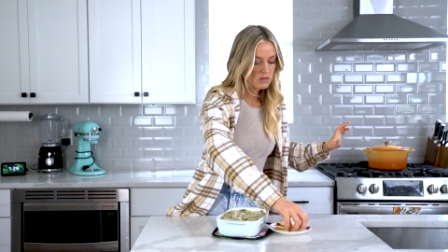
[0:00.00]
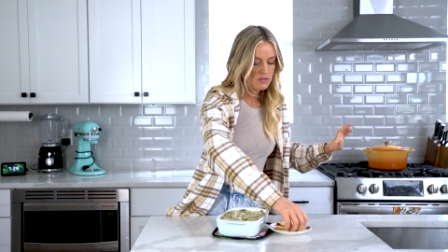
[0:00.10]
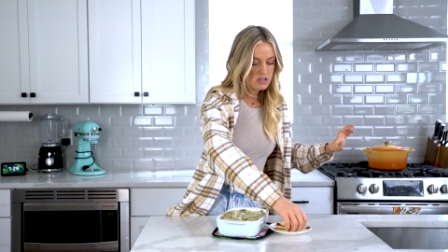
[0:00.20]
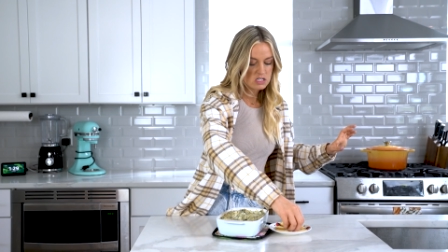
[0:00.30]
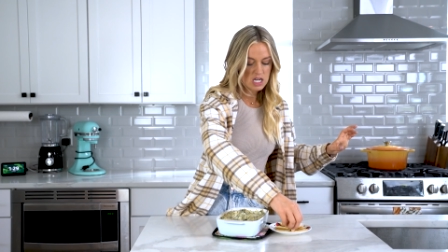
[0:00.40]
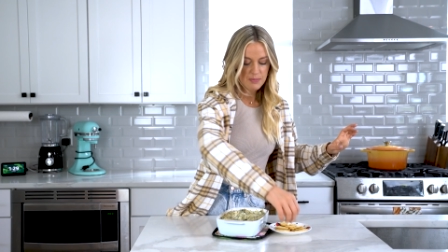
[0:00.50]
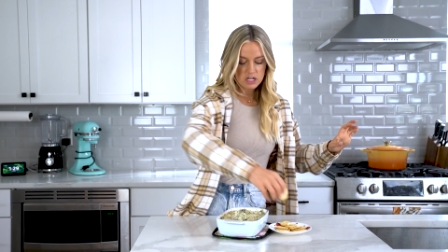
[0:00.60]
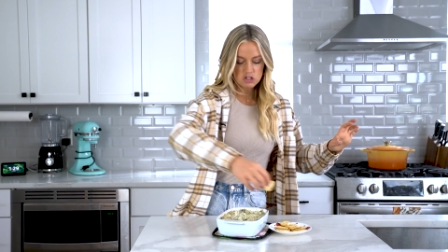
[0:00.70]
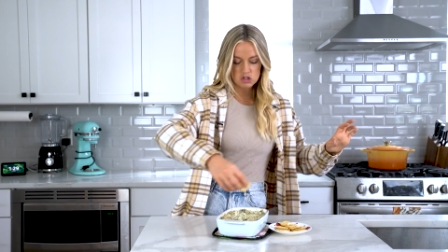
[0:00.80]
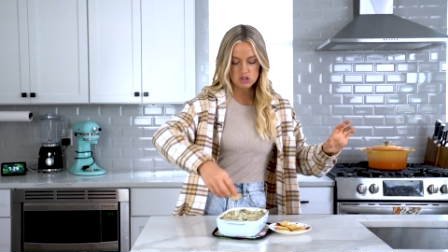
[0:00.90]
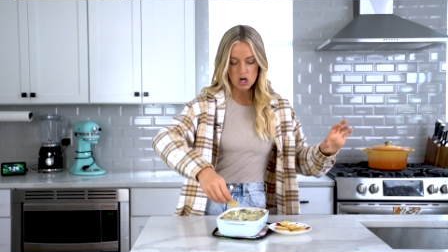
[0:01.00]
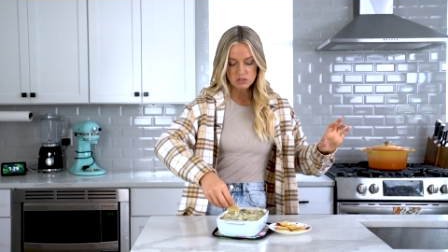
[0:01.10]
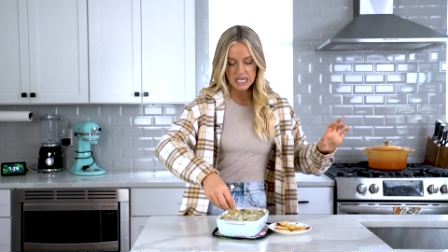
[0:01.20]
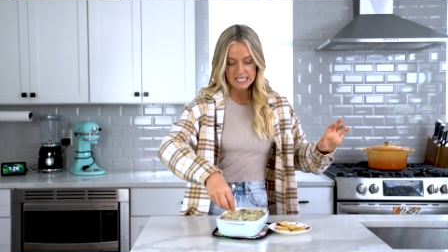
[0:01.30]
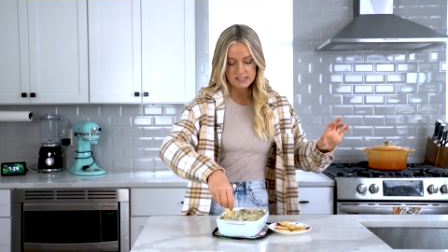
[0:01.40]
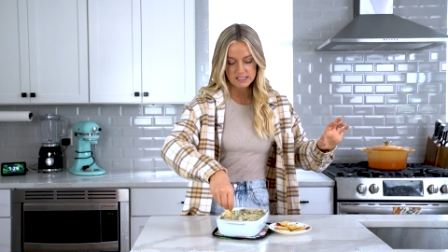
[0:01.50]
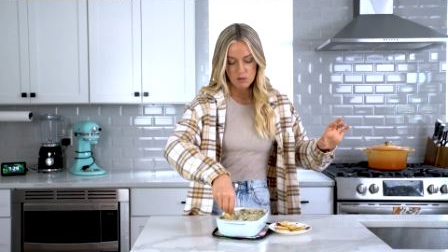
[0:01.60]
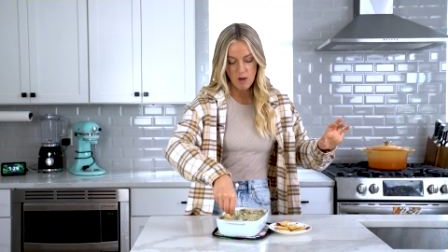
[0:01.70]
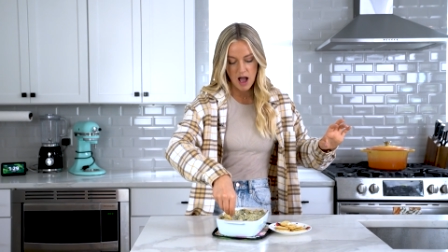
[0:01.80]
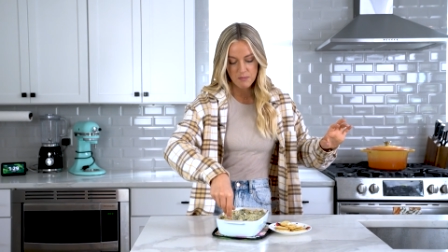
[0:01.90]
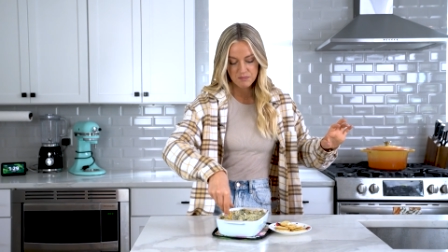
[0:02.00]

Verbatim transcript: And this dip is so tasty. Wow.